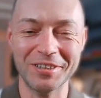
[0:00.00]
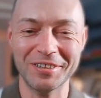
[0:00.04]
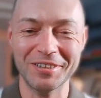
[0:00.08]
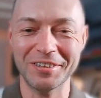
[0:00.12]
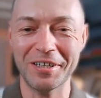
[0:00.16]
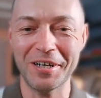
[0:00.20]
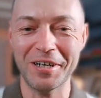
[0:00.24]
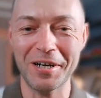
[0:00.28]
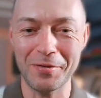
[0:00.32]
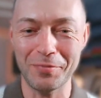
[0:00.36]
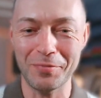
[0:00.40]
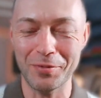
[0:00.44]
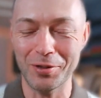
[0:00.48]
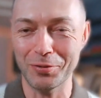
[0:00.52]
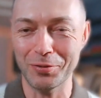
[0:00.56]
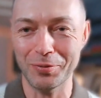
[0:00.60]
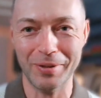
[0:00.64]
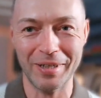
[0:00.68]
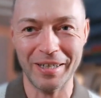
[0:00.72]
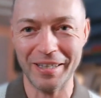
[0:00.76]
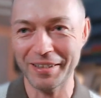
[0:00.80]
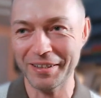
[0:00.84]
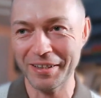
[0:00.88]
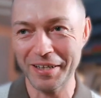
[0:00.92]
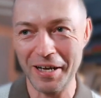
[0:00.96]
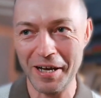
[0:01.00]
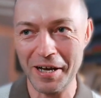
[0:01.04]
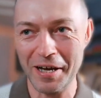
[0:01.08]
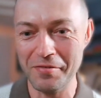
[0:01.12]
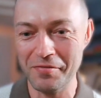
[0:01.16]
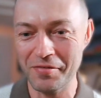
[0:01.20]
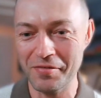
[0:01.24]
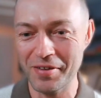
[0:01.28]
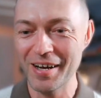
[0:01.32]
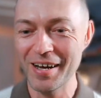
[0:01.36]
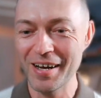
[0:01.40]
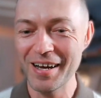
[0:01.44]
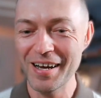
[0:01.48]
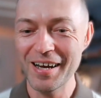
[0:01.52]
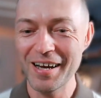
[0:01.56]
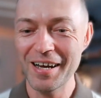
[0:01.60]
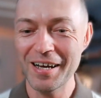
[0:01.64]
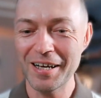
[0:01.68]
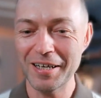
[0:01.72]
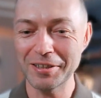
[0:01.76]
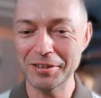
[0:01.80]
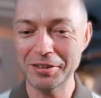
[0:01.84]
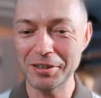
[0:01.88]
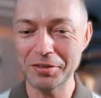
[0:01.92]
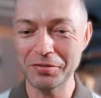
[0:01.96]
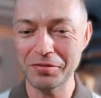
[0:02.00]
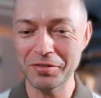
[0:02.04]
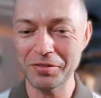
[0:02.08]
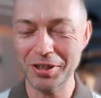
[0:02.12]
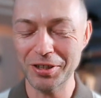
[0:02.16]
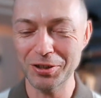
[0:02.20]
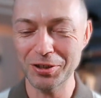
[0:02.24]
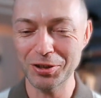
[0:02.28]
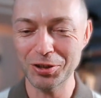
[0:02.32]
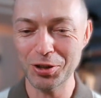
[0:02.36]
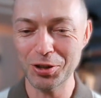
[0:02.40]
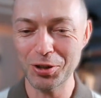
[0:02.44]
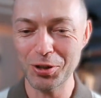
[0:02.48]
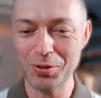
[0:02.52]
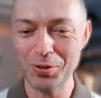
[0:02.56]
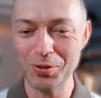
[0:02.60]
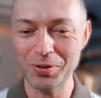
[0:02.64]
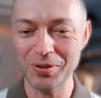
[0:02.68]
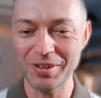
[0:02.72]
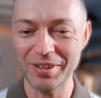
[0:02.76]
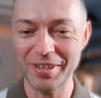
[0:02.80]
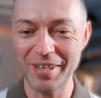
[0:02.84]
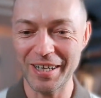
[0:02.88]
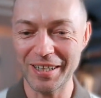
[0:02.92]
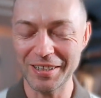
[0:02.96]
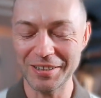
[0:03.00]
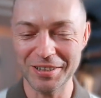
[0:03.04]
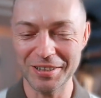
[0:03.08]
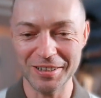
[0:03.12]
time when we can have a different show on that,